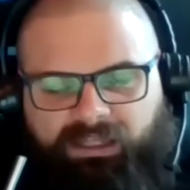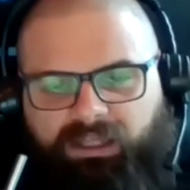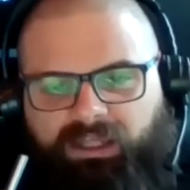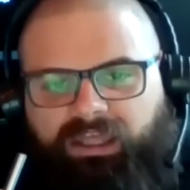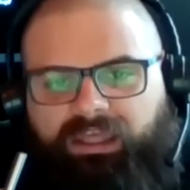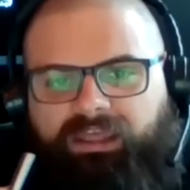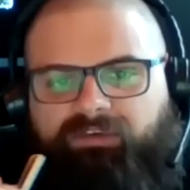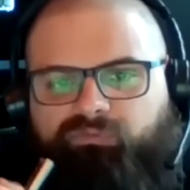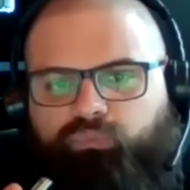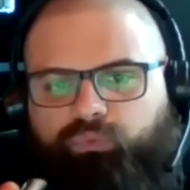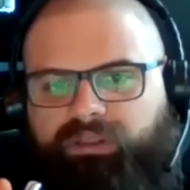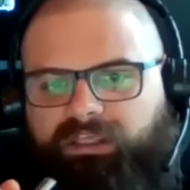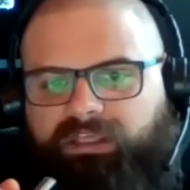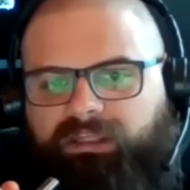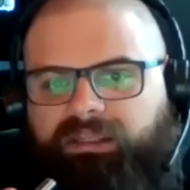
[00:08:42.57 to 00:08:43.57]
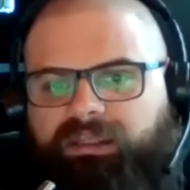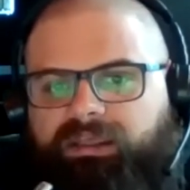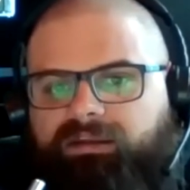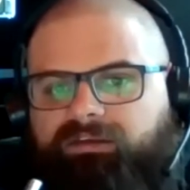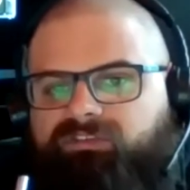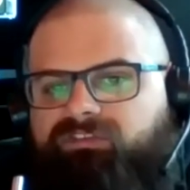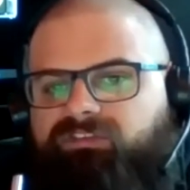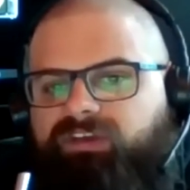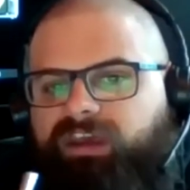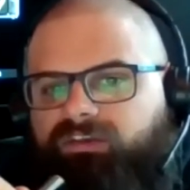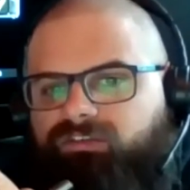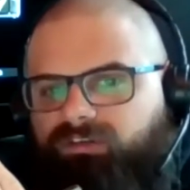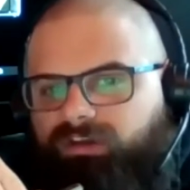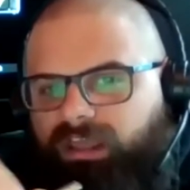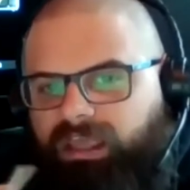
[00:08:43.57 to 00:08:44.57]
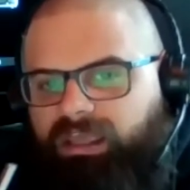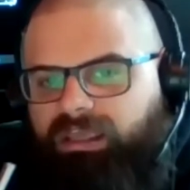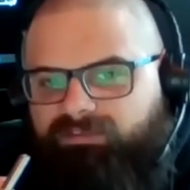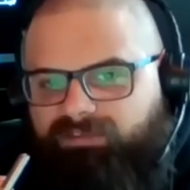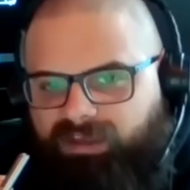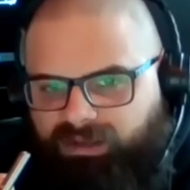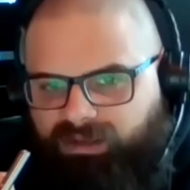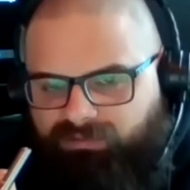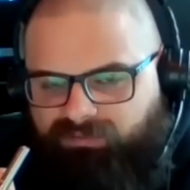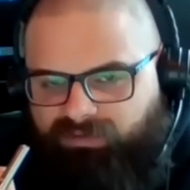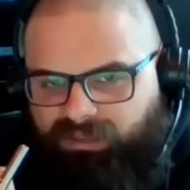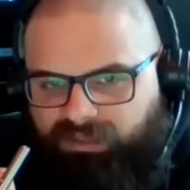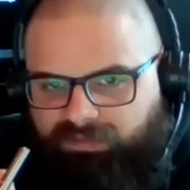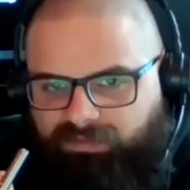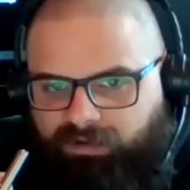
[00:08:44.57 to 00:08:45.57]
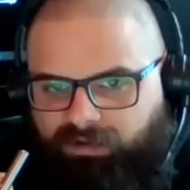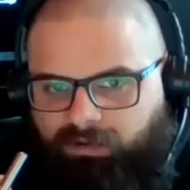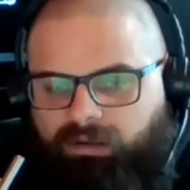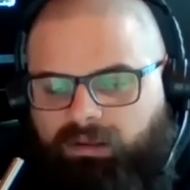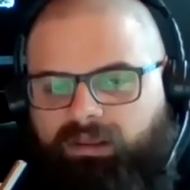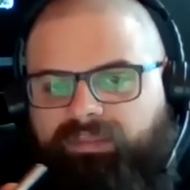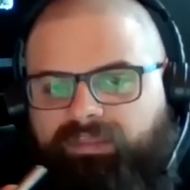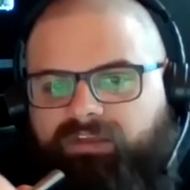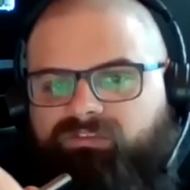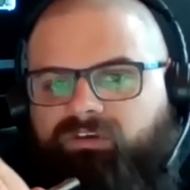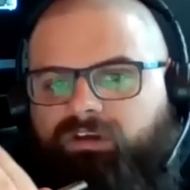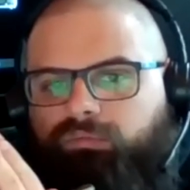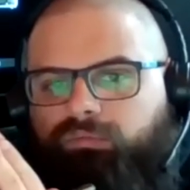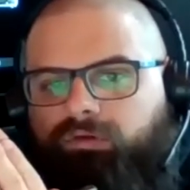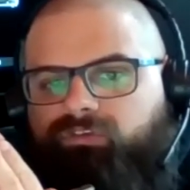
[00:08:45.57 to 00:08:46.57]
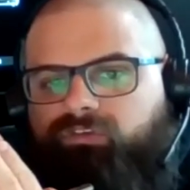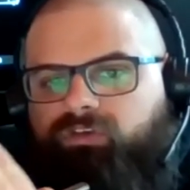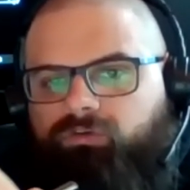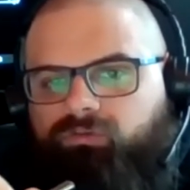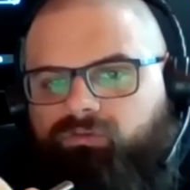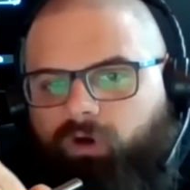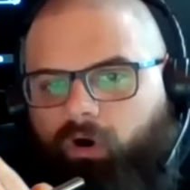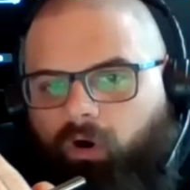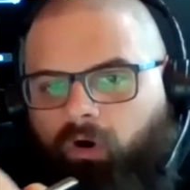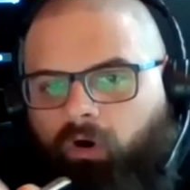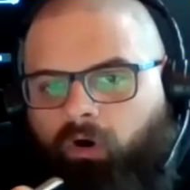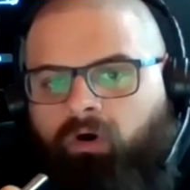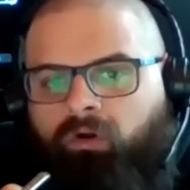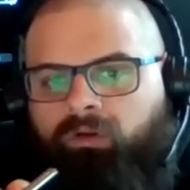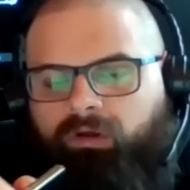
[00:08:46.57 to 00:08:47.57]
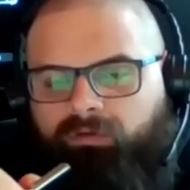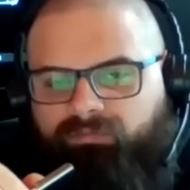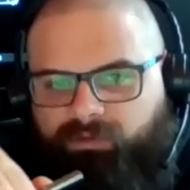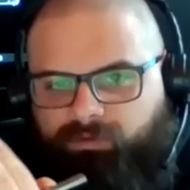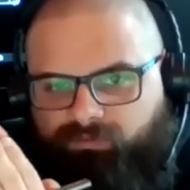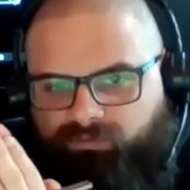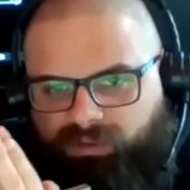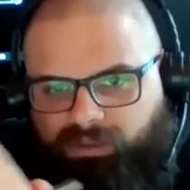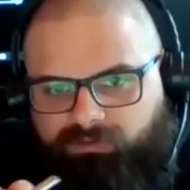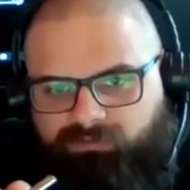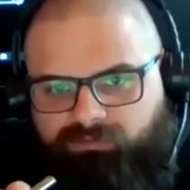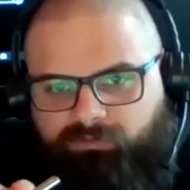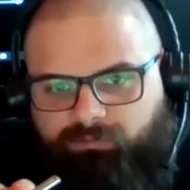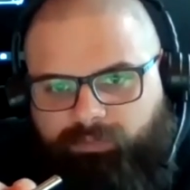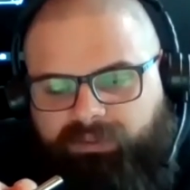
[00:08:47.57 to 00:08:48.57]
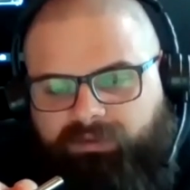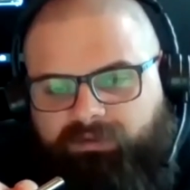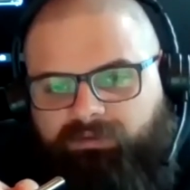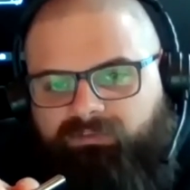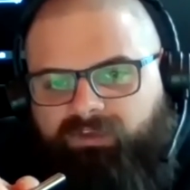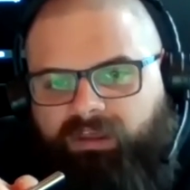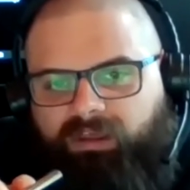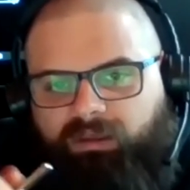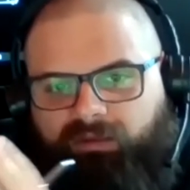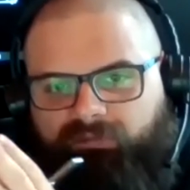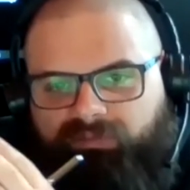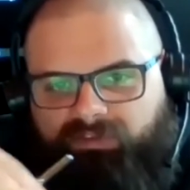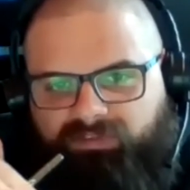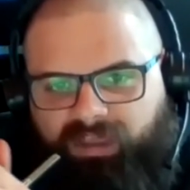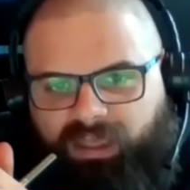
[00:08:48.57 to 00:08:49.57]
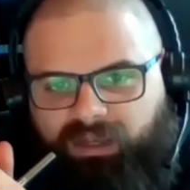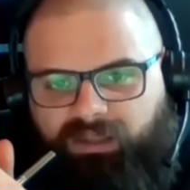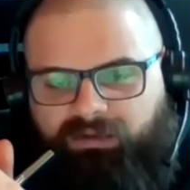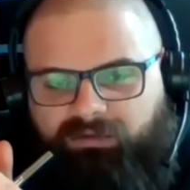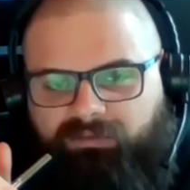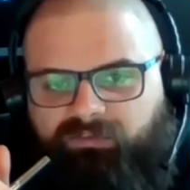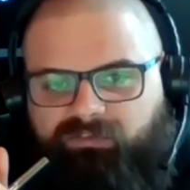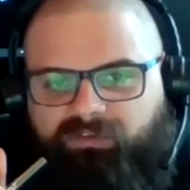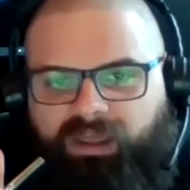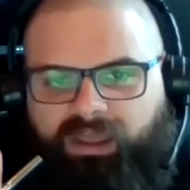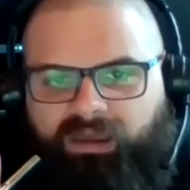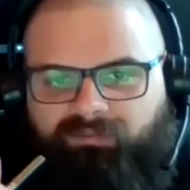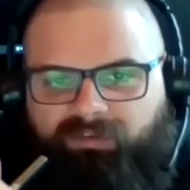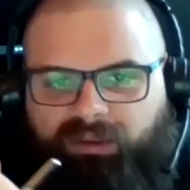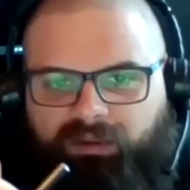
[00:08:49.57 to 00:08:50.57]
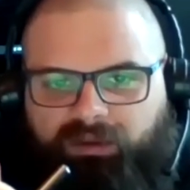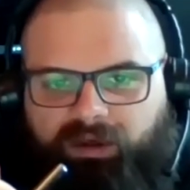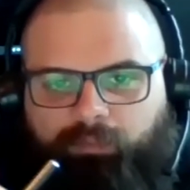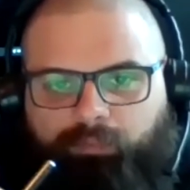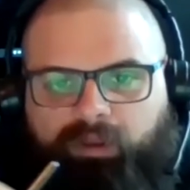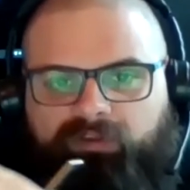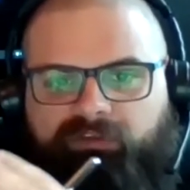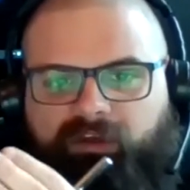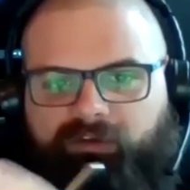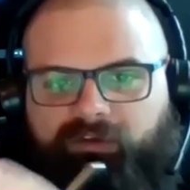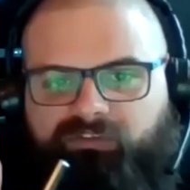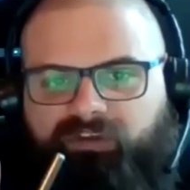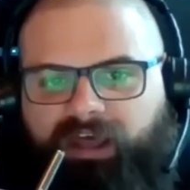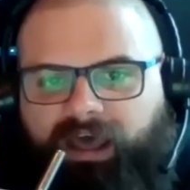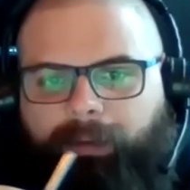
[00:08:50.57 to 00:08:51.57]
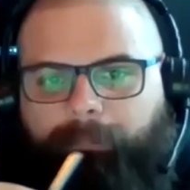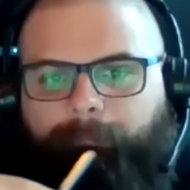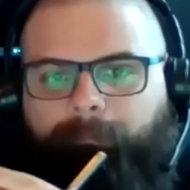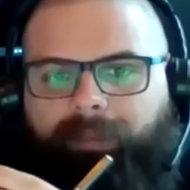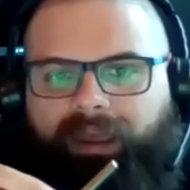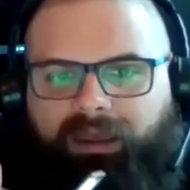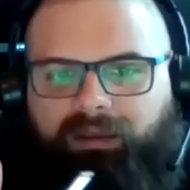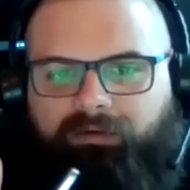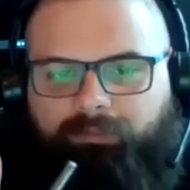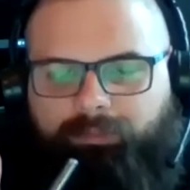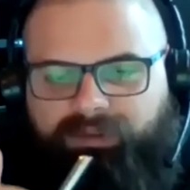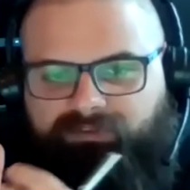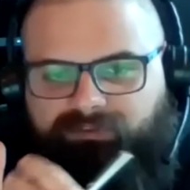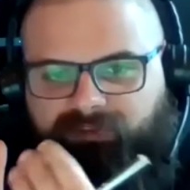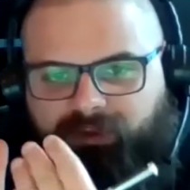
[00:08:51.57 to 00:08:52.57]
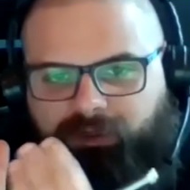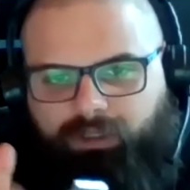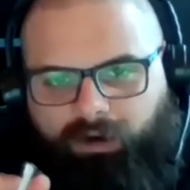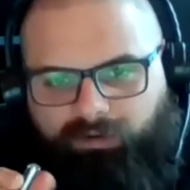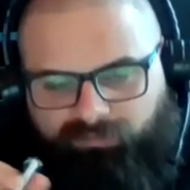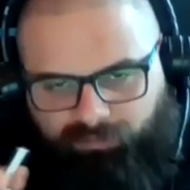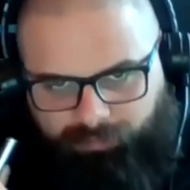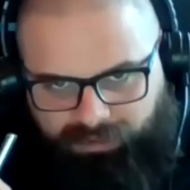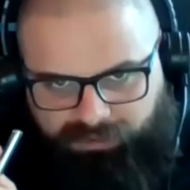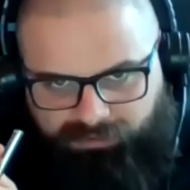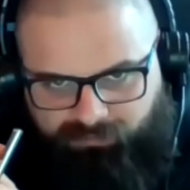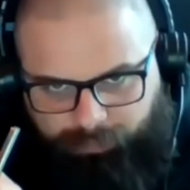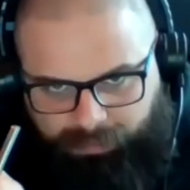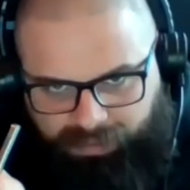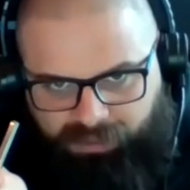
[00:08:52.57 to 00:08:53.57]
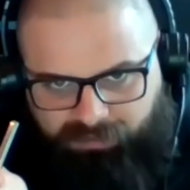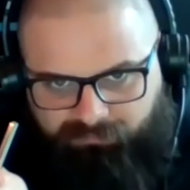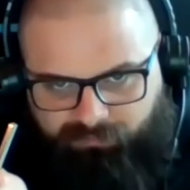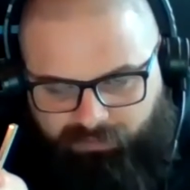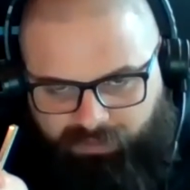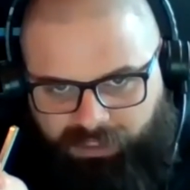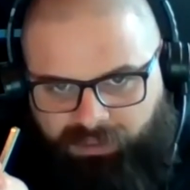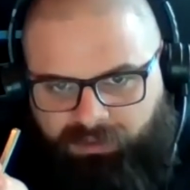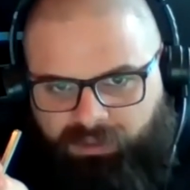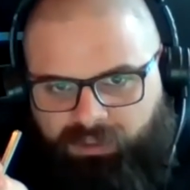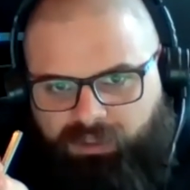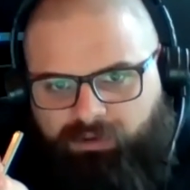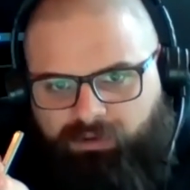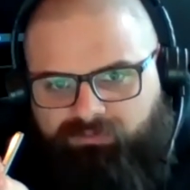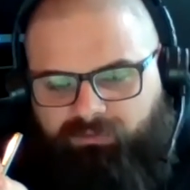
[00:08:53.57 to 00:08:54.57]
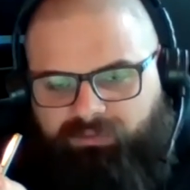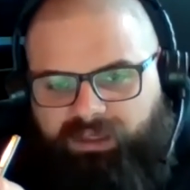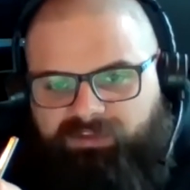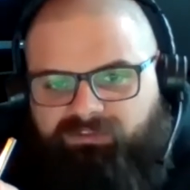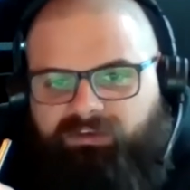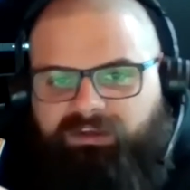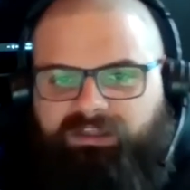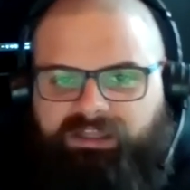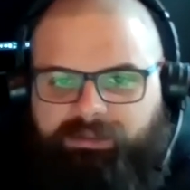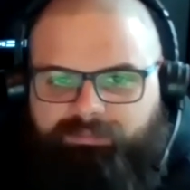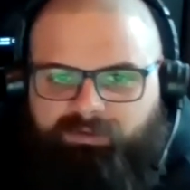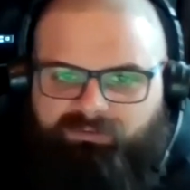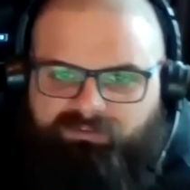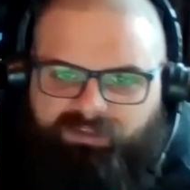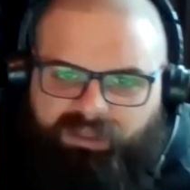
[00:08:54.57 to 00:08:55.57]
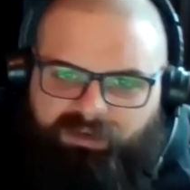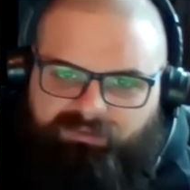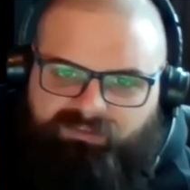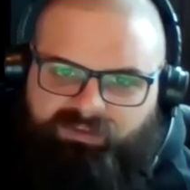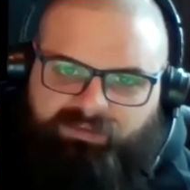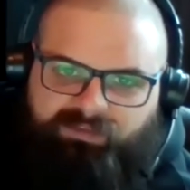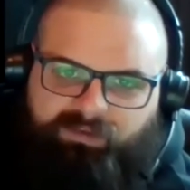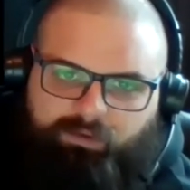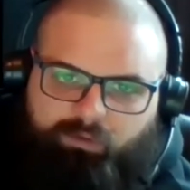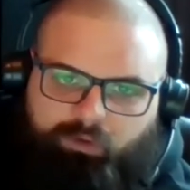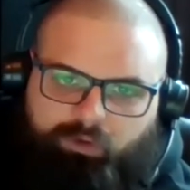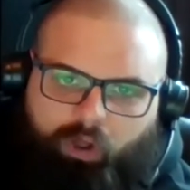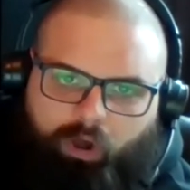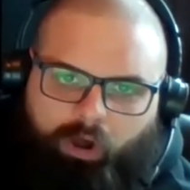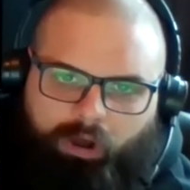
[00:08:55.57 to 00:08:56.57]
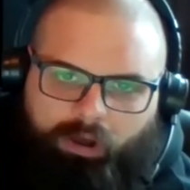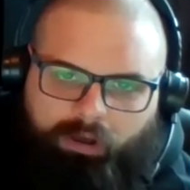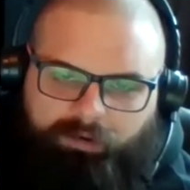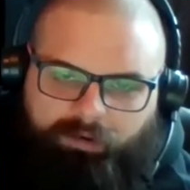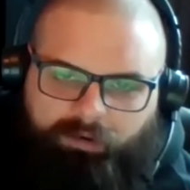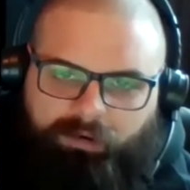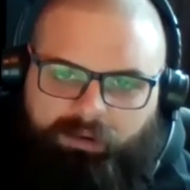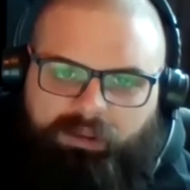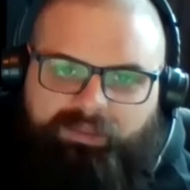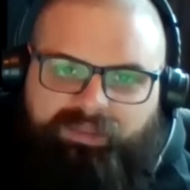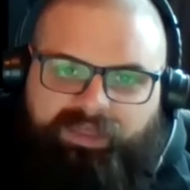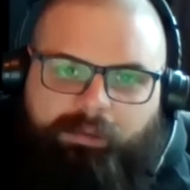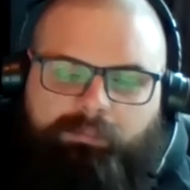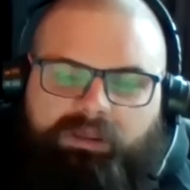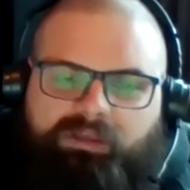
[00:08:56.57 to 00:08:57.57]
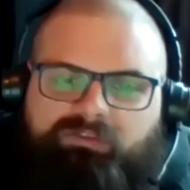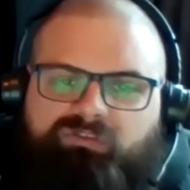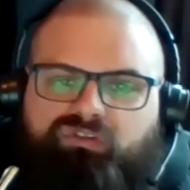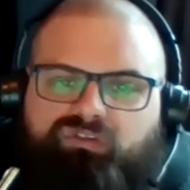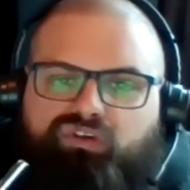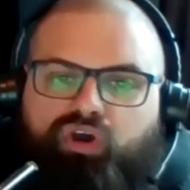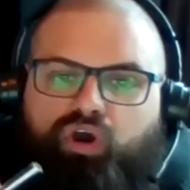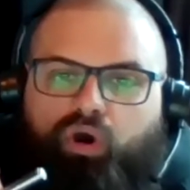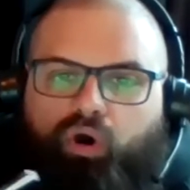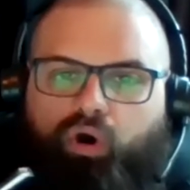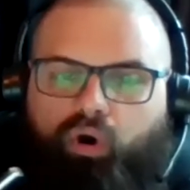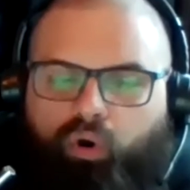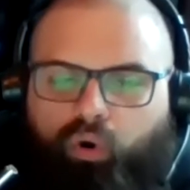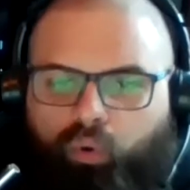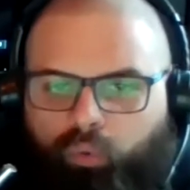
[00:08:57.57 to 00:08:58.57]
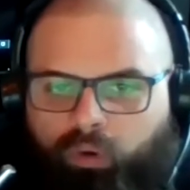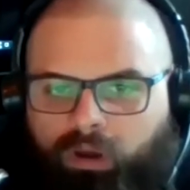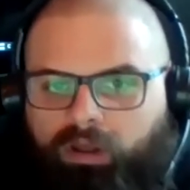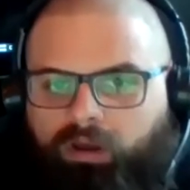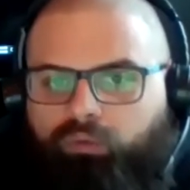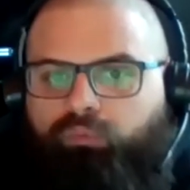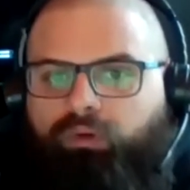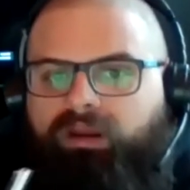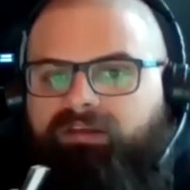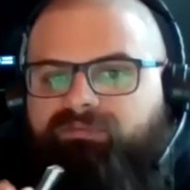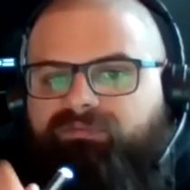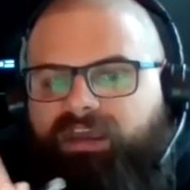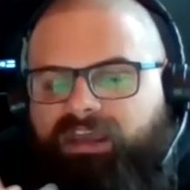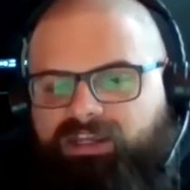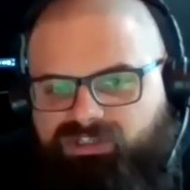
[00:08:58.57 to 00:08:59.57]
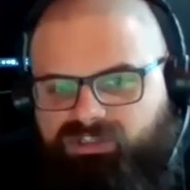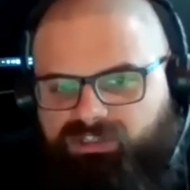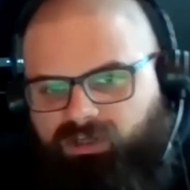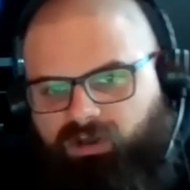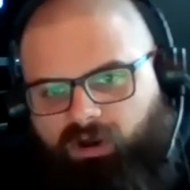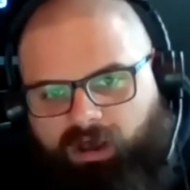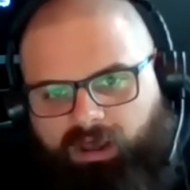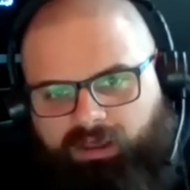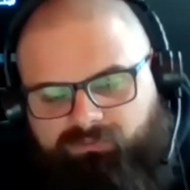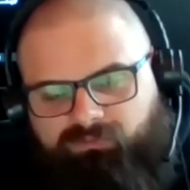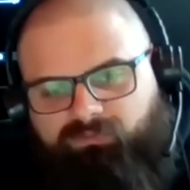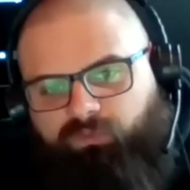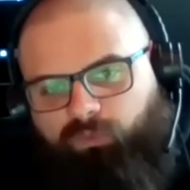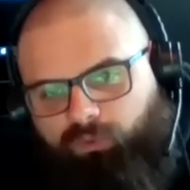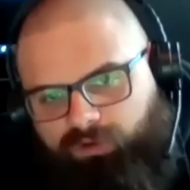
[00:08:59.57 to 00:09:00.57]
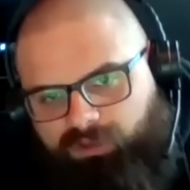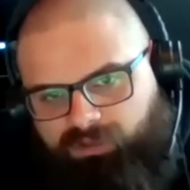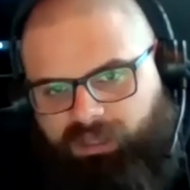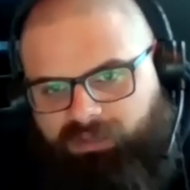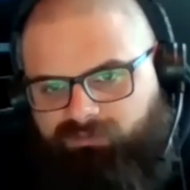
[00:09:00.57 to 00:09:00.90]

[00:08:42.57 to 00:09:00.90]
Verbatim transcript: If we can get Section 8 tenants in there, that's going to reduce all of those issues because if the tenant doesn't have income, it does not matter because the government is paying for that. So that's going to keep those tenants in there longer. That means no renovation costs for you guys.